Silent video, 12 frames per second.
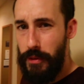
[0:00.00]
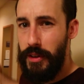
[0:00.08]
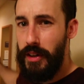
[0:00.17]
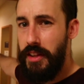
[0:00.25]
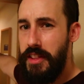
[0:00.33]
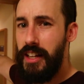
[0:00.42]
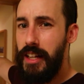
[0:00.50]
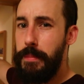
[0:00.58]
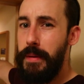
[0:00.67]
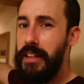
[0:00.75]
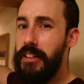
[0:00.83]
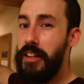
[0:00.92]
if you're anything like
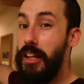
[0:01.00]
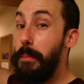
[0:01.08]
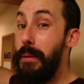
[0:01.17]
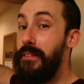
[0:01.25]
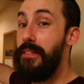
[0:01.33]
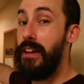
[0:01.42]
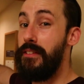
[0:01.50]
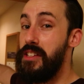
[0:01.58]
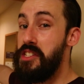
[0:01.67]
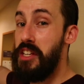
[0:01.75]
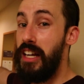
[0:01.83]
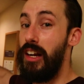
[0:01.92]
me and you're not a big fan of
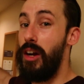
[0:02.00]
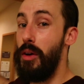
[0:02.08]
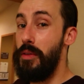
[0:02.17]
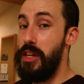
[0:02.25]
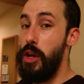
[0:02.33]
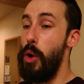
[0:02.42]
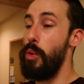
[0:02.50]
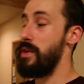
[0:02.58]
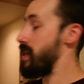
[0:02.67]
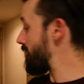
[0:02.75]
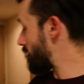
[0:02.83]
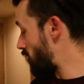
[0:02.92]
listening to all the
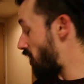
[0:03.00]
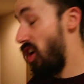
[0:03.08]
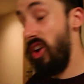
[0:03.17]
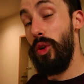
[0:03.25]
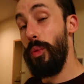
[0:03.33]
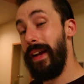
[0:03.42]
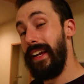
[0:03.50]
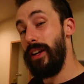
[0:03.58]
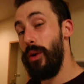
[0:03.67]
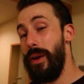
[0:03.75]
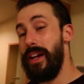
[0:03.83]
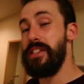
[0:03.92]
hotel hallway
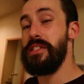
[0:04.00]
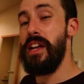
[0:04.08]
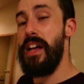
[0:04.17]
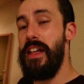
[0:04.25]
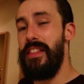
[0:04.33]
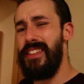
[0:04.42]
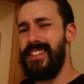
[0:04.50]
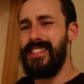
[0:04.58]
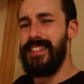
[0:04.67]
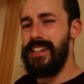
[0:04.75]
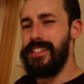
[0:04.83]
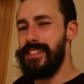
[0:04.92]
noise, this
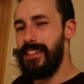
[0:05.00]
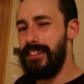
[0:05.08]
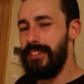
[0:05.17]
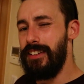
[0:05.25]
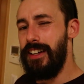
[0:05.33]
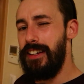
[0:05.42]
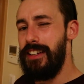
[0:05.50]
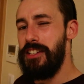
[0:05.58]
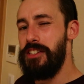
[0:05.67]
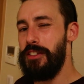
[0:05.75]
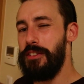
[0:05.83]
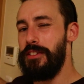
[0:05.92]
nice little
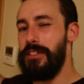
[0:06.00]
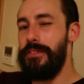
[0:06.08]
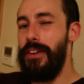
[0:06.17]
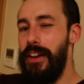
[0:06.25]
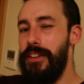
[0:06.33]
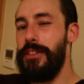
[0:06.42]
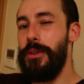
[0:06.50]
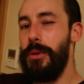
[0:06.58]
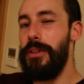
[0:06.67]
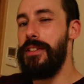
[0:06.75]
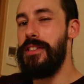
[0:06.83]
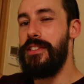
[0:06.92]
additional divider
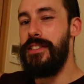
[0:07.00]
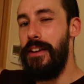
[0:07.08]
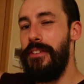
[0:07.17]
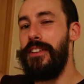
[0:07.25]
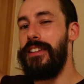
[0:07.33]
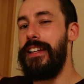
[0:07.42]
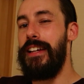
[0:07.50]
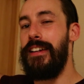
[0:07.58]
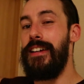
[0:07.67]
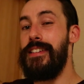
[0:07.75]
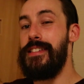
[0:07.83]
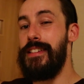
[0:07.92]
door is definitely a nice